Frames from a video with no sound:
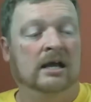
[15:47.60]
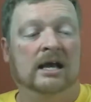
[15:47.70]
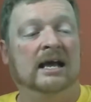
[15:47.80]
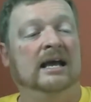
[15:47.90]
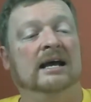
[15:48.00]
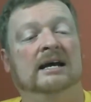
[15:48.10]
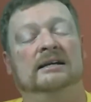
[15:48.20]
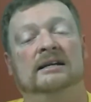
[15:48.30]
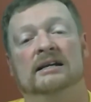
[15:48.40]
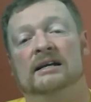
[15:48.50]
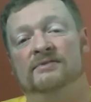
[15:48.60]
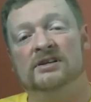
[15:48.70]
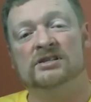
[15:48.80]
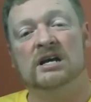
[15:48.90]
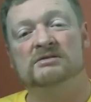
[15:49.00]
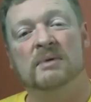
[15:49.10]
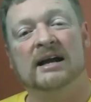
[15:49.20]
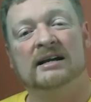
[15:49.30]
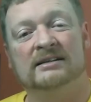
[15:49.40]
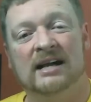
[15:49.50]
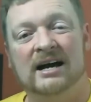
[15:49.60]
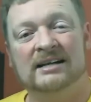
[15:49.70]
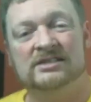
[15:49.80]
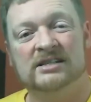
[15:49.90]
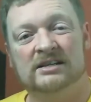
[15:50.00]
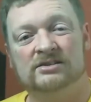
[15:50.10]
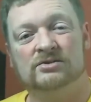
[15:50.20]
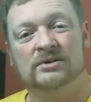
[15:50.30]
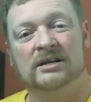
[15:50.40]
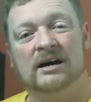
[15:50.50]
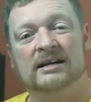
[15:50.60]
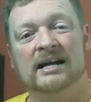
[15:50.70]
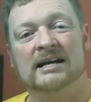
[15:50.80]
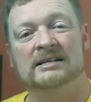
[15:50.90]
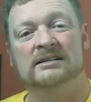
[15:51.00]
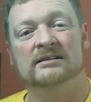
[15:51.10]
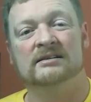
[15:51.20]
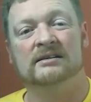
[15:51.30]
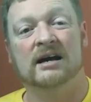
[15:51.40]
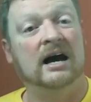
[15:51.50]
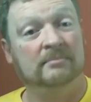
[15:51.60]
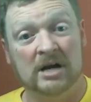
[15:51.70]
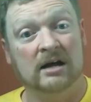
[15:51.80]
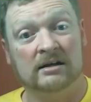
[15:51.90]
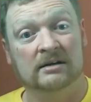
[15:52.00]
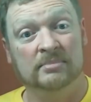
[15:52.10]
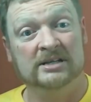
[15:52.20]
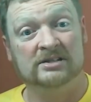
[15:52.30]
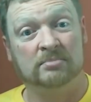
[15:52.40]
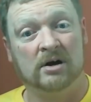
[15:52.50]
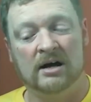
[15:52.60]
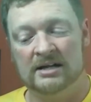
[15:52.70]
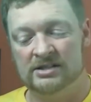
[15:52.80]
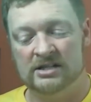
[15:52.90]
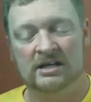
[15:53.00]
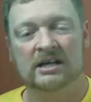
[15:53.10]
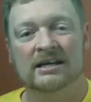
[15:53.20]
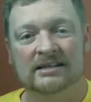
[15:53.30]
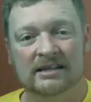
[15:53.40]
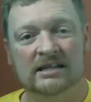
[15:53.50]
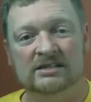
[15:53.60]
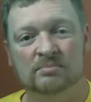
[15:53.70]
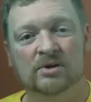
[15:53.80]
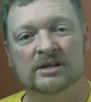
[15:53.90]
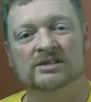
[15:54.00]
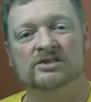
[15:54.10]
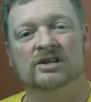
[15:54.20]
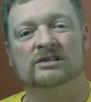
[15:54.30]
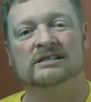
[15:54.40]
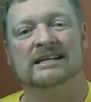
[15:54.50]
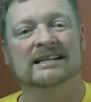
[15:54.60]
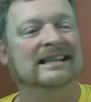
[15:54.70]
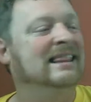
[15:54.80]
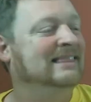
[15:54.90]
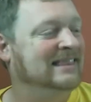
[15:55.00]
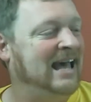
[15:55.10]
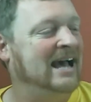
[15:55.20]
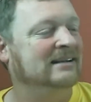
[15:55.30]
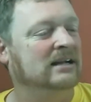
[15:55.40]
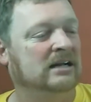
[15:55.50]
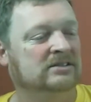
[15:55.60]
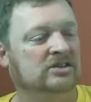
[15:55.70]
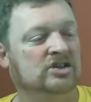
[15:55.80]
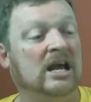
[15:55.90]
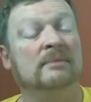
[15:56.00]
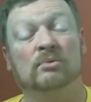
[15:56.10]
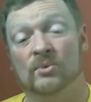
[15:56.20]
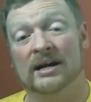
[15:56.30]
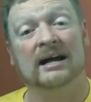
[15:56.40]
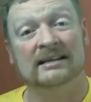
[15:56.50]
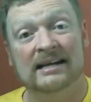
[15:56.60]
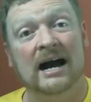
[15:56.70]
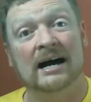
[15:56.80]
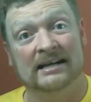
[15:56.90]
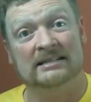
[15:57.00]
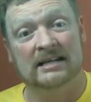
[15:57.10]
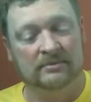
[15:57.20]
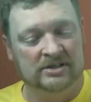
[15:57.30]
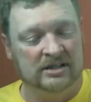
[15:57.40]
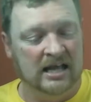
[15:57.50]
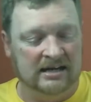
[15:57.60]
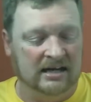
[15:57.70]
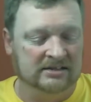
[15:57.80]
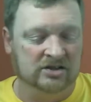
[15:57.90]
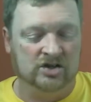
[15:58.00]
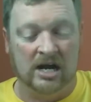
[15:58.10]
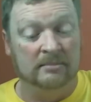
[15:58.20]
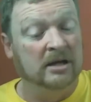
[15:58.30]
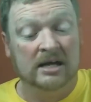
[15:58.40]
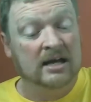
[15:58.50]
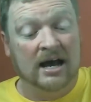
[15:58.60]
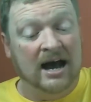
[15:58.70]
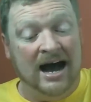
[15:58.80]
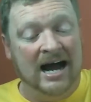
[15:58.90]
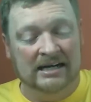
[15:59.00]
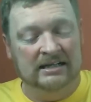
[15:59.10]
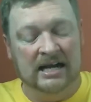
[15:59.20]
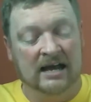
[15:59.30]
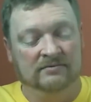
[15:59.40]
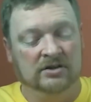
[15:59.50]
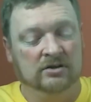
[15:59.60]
And if this comes back a 9.6 to a 9.8, I'm not going to be surprised. This book is just in that nice a shape. When I got it, it was in that nice a shape. I didn't have to do